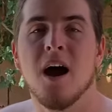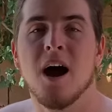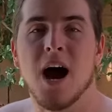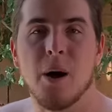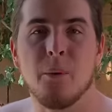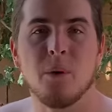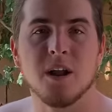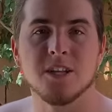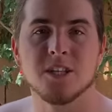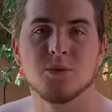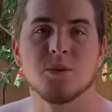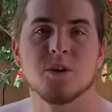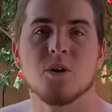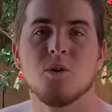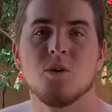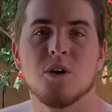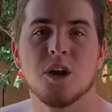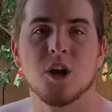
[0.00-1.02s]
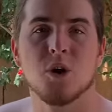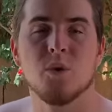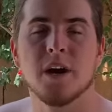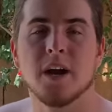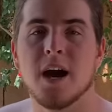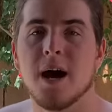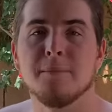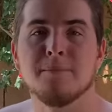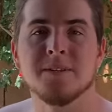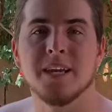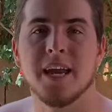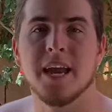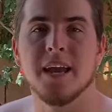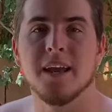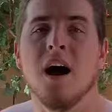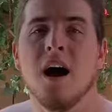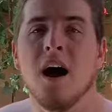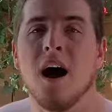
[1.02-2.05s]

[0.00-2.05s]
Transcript: I wanted to record a quick update.